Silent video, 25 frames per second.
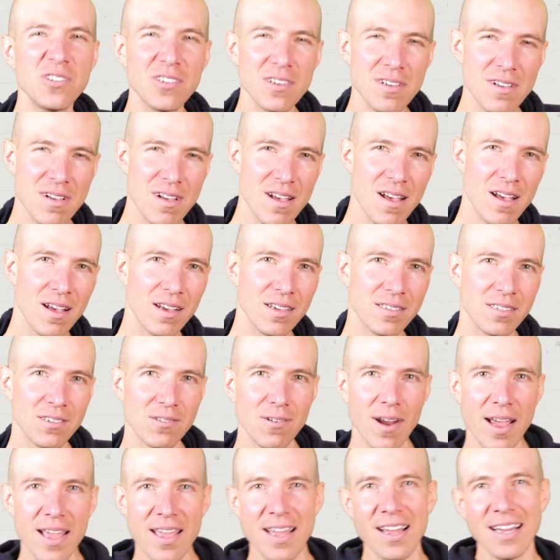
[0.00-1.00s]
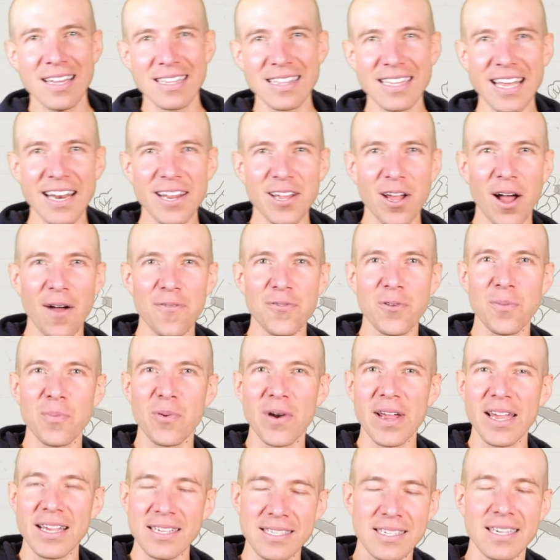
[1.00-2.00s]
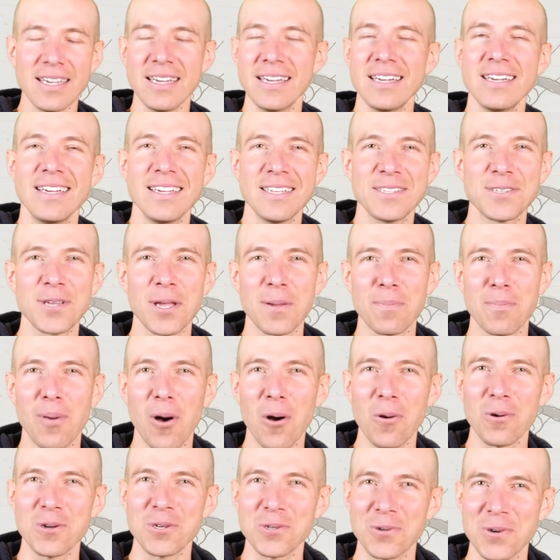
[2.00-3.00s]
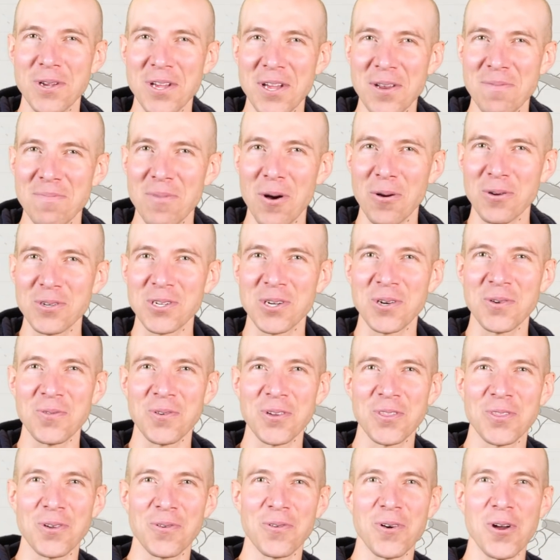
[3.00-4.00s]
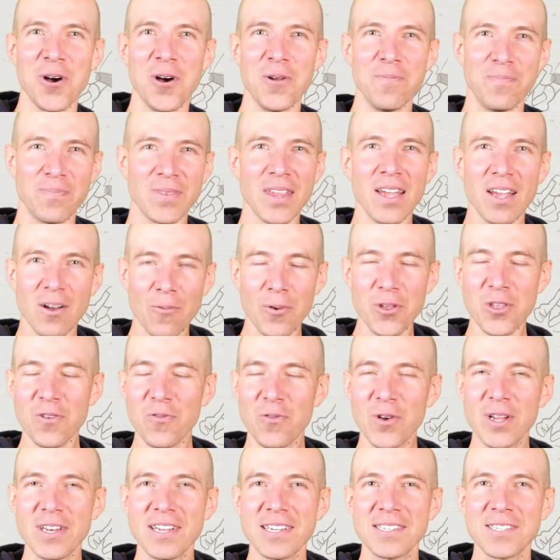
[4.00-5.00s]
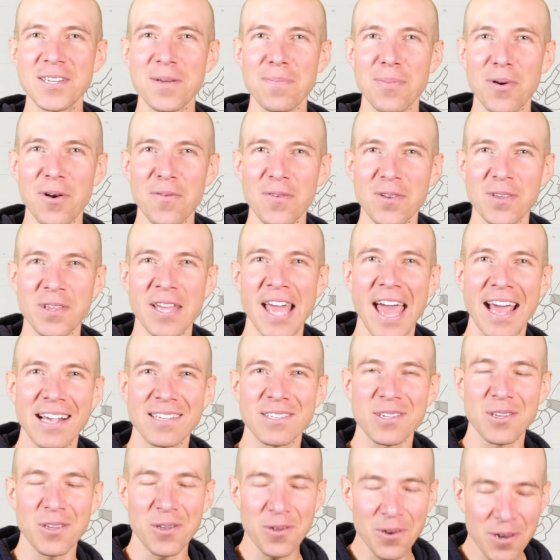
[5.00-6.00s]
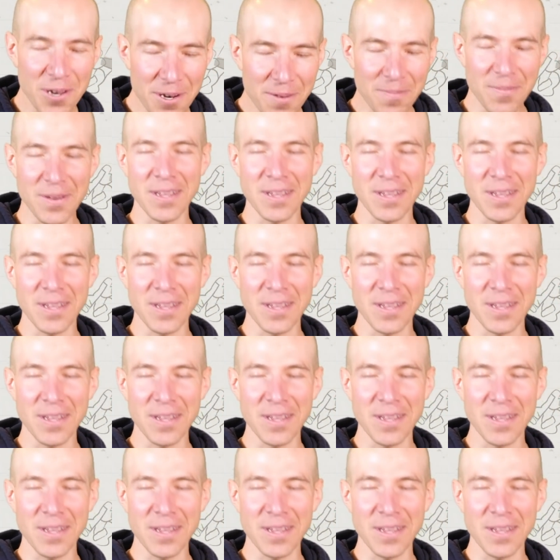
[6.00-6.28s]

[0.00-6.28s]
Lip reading: just right, letting off the brakes. It's like poetry in motion with the road. When you've witnessed it perfectly executed,